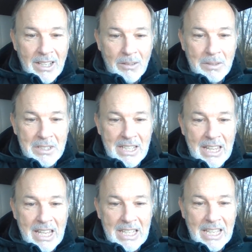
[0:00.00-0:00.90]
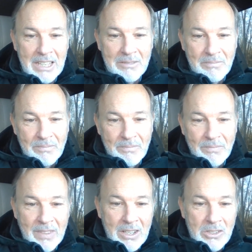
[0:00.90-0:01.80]
I'm going to say that again.
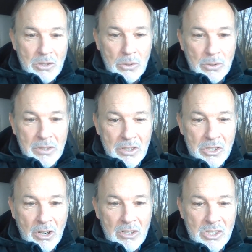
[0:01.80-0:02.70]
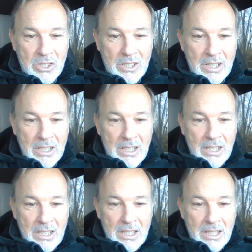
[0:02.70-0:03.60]
Jules, the church,
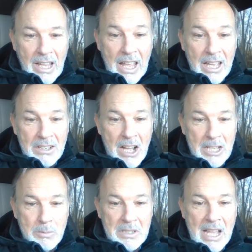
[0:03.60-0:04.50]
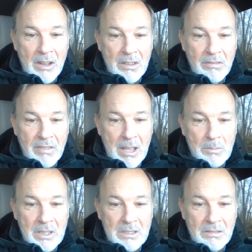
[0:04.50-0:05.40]
and hospitality of
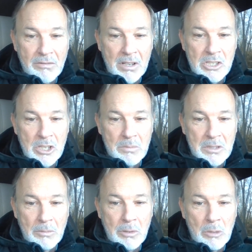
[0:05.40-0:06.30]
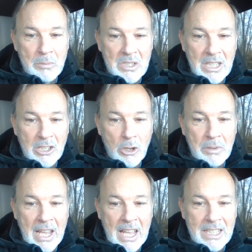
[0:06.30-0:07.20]
families, friendships, diplomacy, and
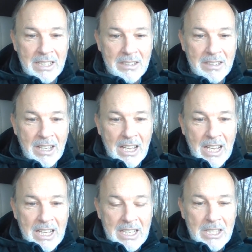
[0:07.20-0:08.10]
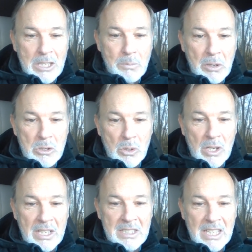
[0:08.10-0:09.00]
open handedness need spiritual
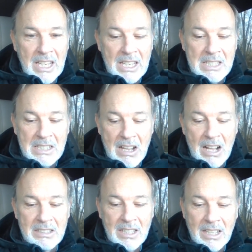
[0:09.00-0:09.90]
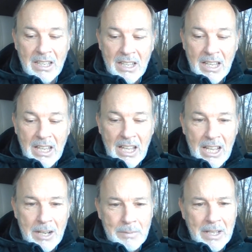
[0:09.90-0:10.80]
cleansing and detoxing.
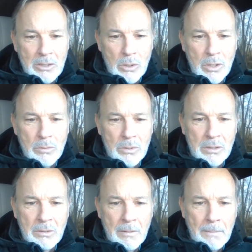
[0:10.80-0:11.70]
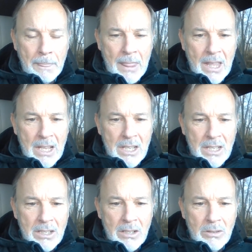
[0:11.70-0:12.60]
And I'm like, Lord, well,
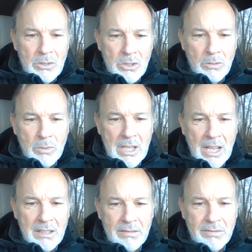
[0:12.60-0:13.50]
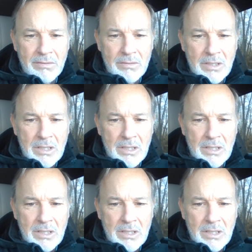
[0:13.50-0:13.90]
you know, shouldn't we kind of